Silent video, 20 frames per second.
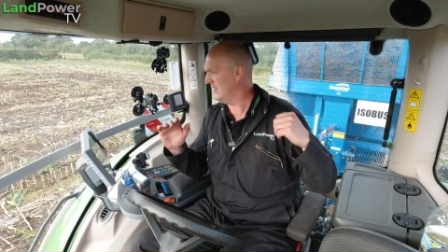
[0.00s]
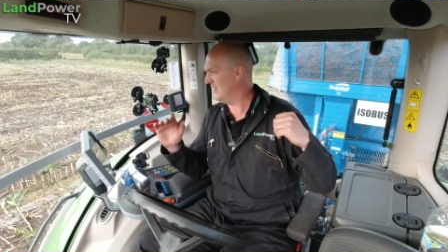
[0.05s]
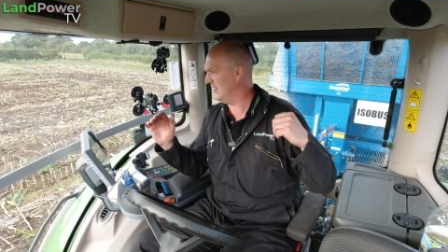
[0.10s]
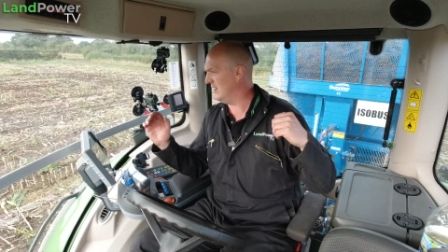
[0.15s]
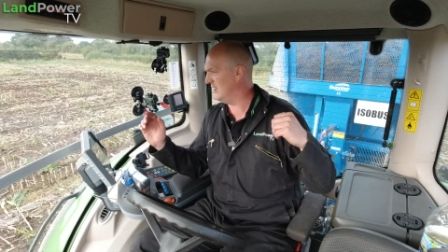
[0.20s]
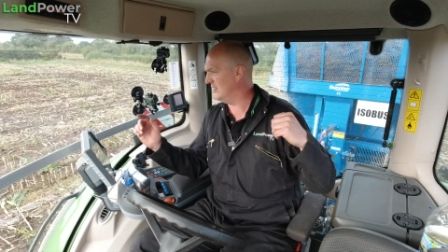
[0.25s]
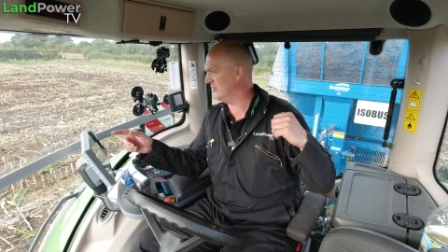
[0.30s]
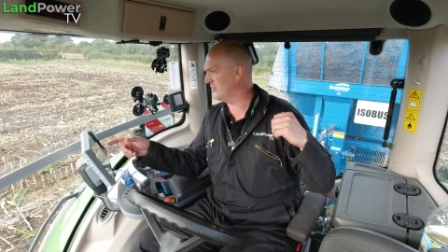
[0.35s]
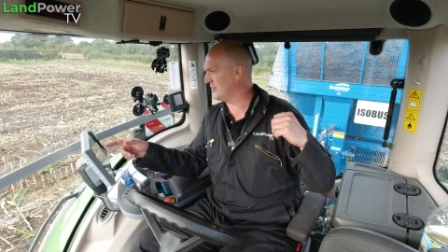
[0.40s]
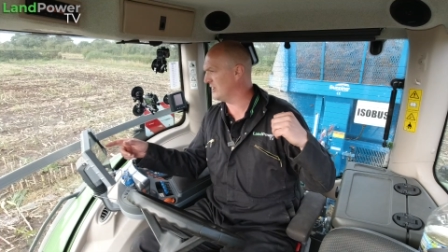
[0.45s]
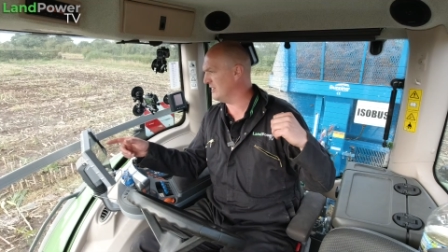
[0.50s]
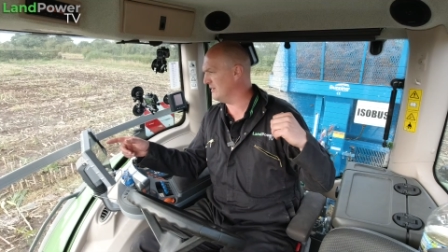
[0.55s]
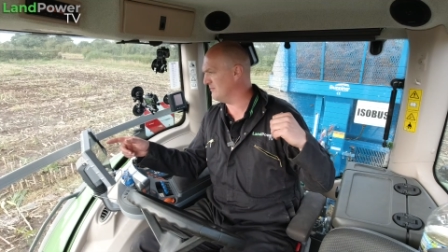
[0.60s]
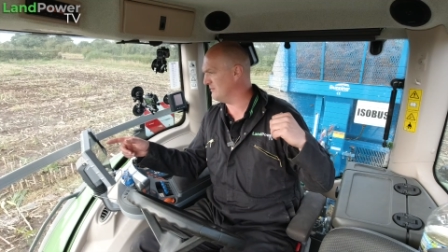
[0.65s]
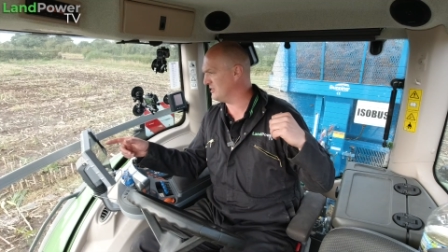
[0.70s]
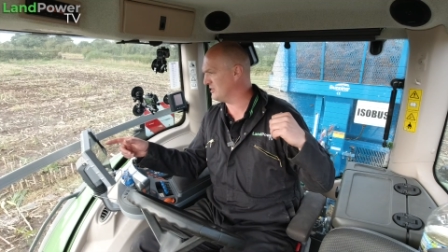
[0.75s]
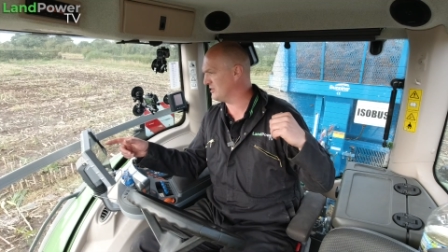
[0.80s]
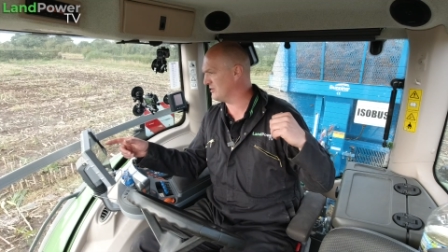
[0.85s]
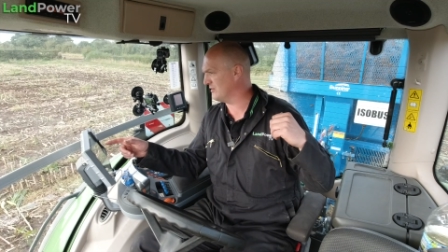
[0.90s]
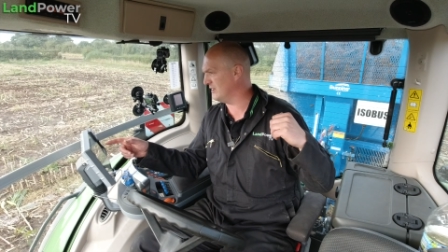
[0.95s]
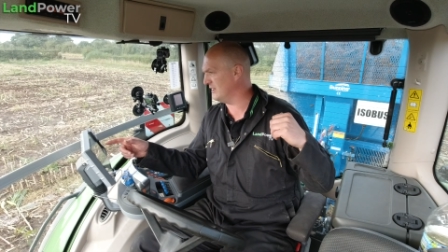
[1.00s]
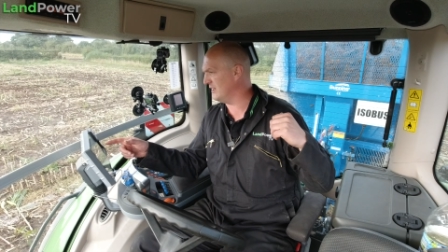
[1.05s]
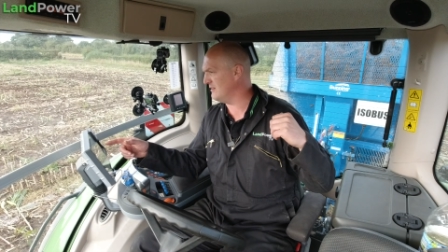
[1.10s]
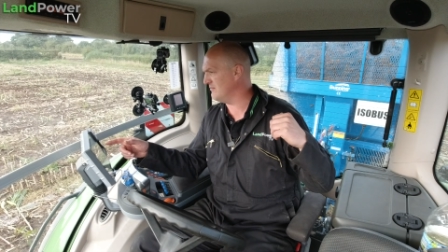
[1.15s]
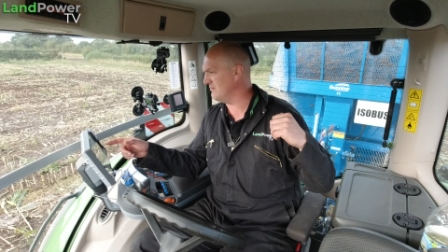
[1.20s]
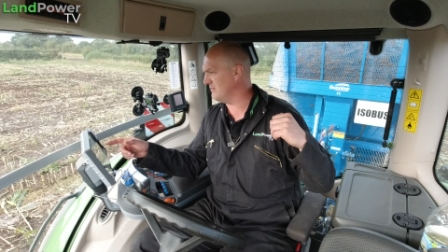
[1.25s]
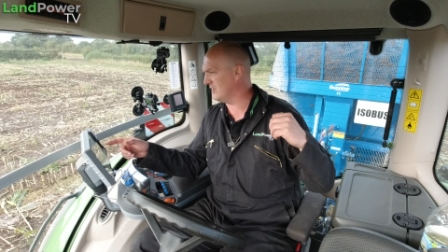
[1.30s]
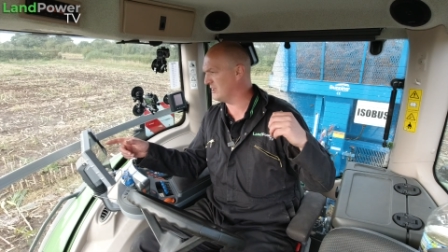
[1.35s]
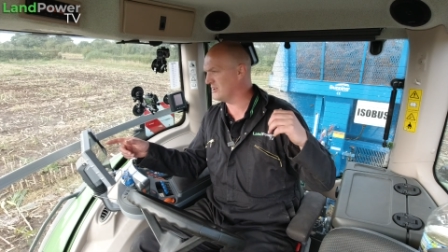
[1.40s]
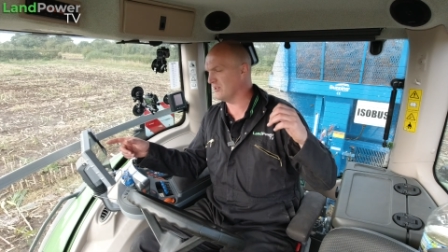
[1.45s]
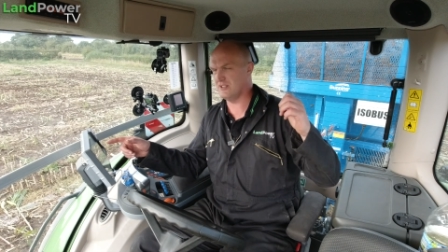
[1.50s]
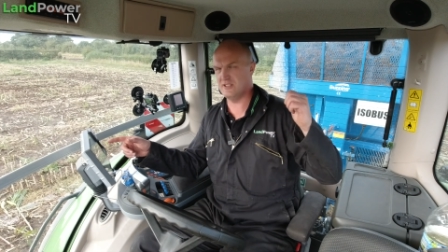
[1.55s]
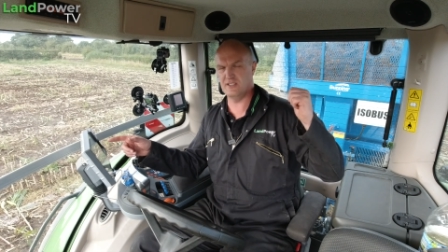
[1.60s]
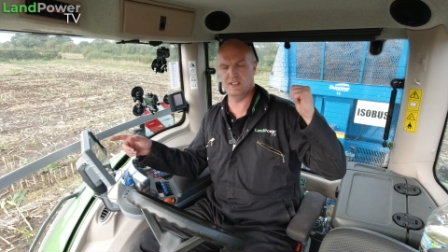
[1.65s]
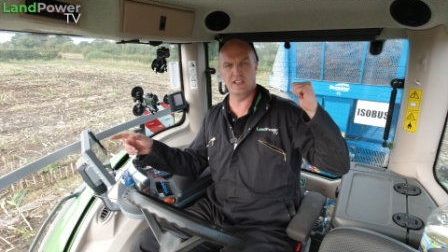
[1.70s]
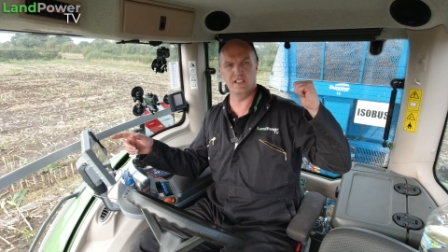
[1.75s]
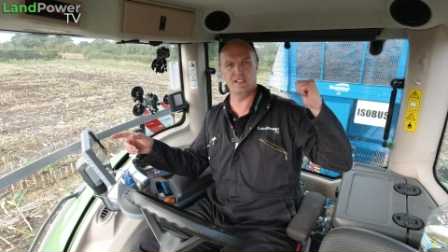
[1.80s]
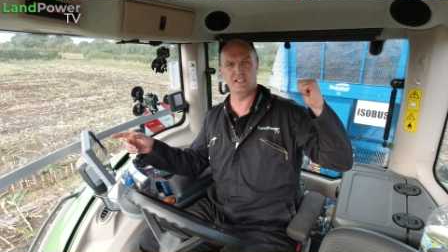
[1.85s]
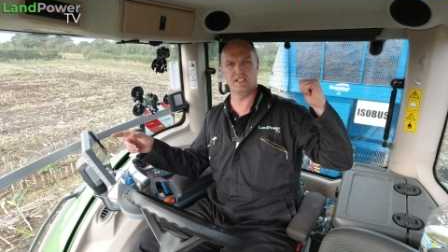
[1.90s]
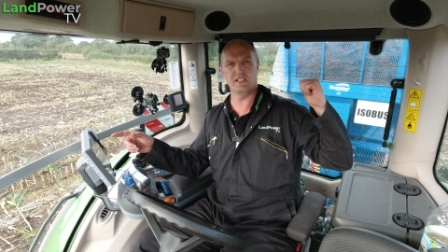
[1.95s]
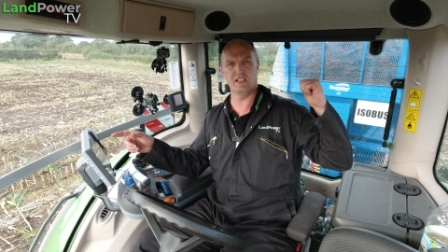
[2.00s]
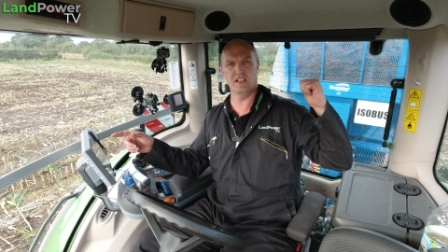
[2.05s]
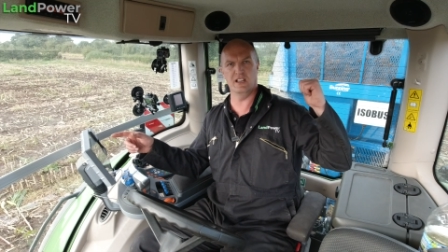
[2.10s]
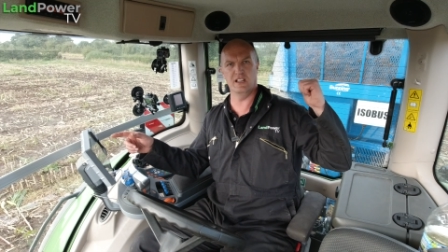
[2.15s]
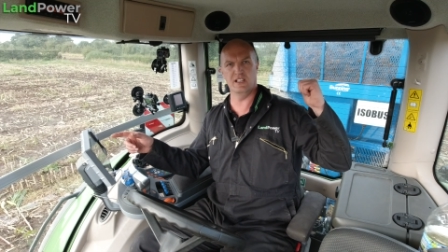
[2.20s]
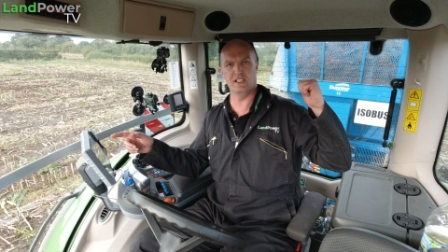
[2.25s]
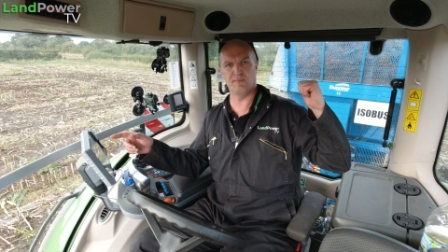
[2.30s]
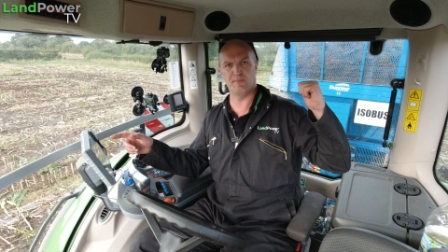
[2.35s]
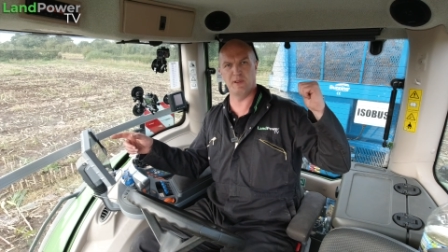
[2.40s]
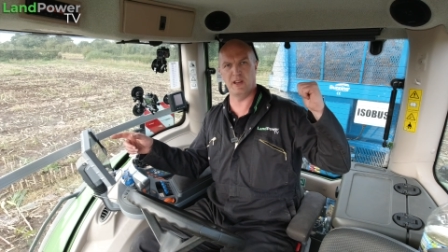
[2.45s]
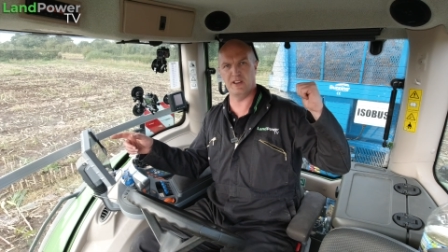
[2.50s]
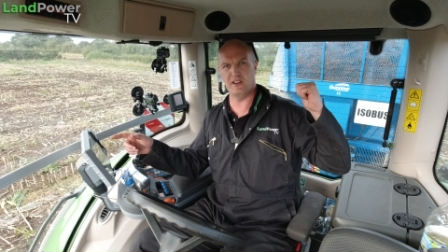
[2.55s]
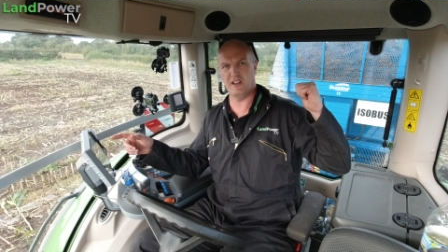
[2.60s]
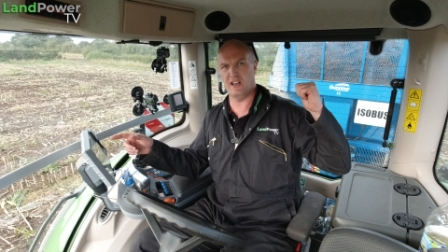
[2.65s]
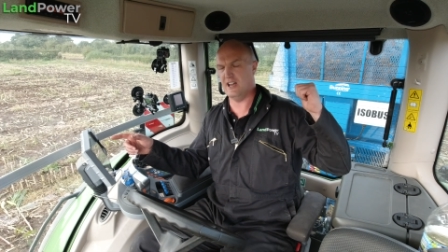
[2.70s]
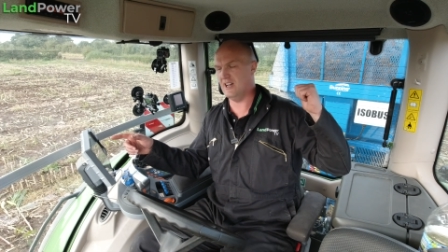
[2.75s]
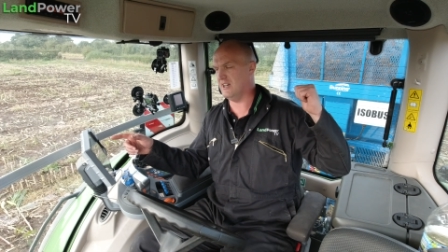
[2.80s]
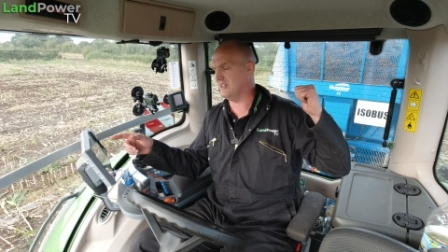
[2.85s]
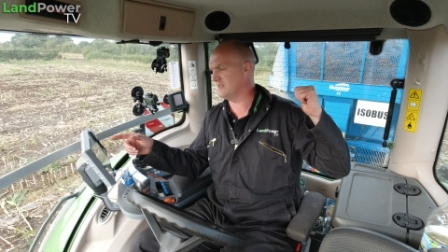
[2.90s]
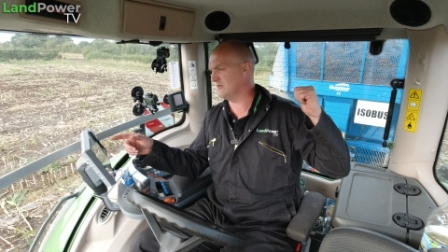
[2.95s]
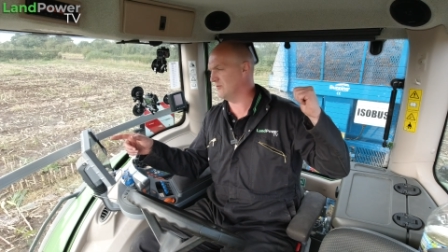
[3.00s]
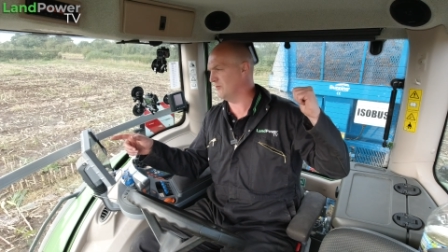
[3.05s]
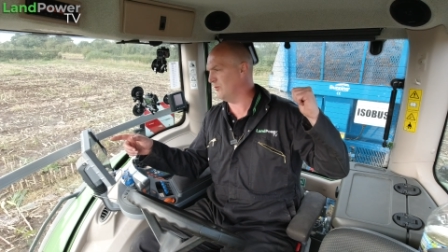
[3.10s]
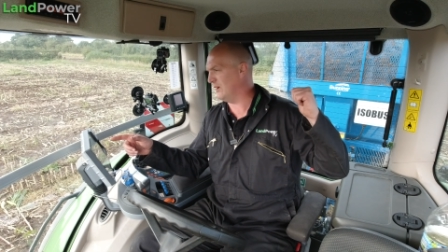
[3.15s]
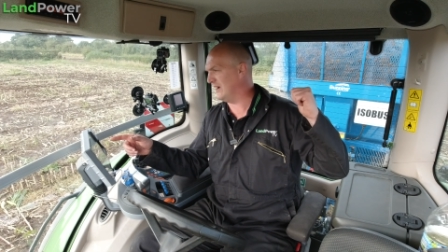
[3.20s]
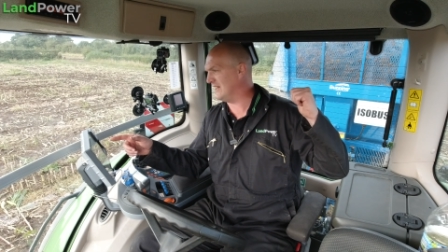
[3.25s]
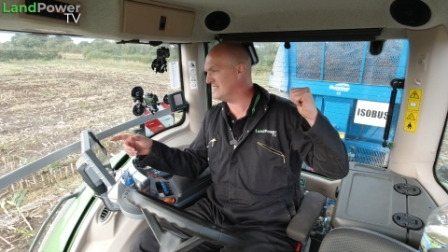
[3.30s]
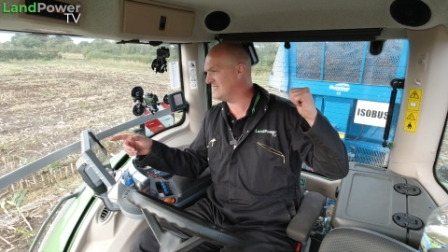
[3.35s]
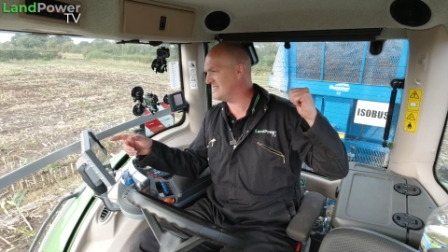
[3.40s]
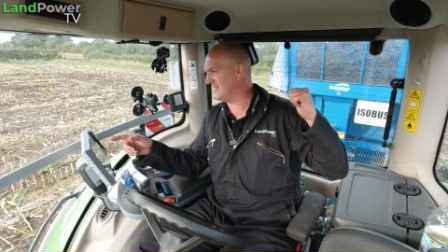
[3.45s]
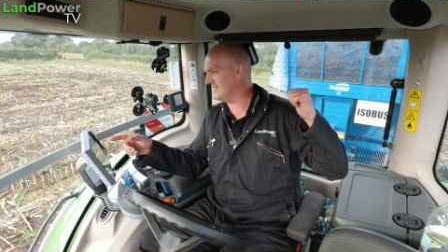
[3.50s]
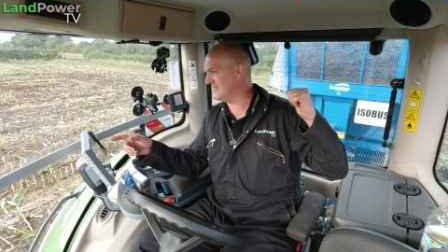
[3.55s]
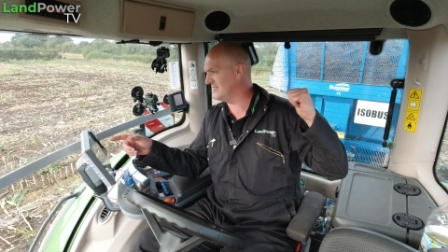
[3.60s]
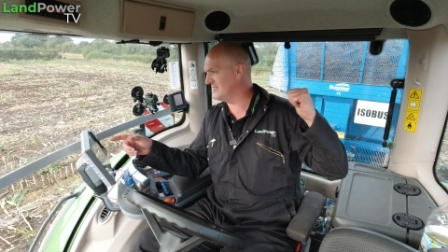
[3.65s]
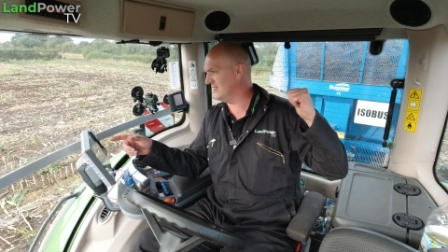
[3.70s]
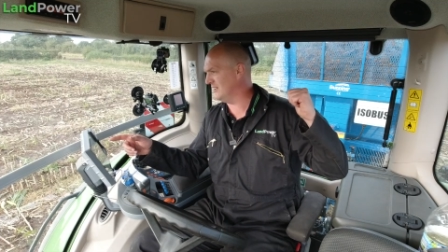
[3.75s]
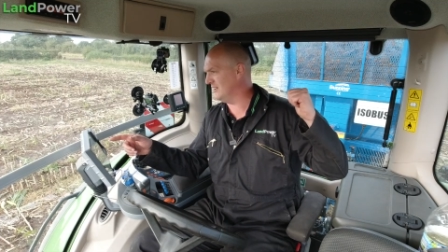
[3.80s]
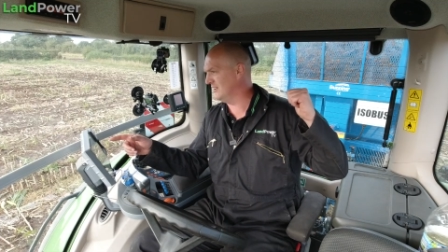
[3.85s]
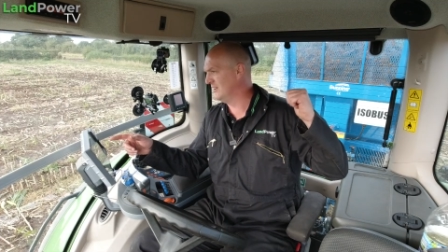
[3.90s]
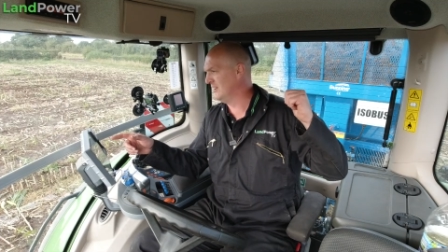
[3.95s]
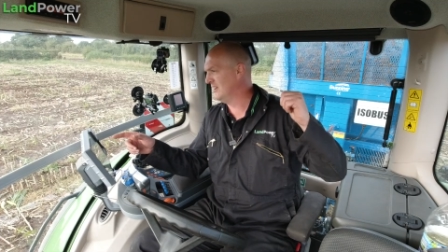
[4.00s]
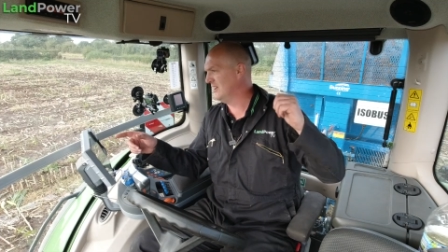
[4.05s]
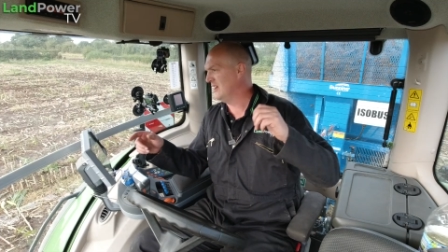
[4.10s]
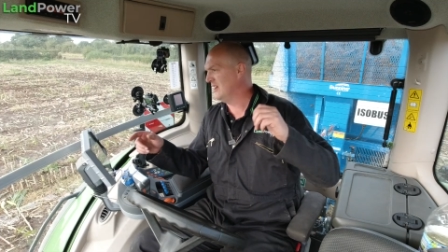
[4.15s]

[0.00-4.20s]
Uh, looking at my screen because this uh, spreader has weigh cells on